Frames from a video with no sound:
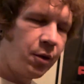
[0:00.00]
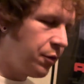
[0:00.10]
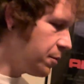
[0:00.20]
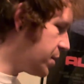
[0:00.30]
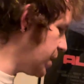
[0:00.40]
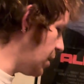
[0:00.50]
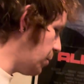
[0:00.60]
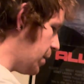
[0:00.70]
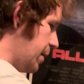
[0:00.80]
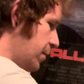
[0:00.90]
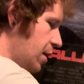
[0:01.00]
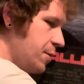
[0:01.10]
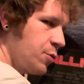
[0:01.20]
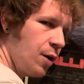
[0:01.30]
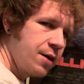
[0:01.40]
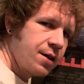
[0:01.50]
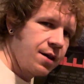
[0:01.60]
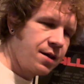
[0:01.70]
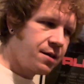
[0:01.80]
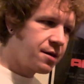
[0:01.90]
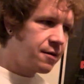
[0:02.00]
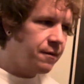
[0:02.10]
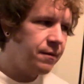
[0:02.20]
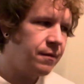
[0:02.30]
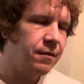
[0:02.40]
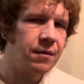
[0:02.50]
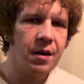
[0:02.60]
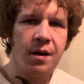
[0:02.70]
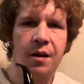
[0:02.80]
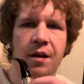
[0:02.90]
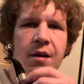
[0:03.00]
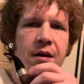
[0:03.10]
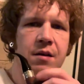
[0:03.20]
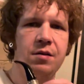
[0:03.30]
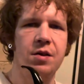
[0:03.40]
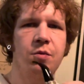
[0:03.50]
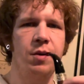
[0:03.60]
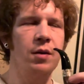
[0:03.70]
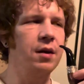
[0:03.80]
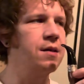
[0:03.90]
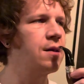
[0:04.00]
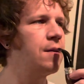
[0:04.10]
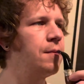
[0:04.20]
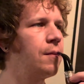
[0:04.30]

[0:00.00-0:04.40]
from Seattle Pipe Club is watching this, just re-release it.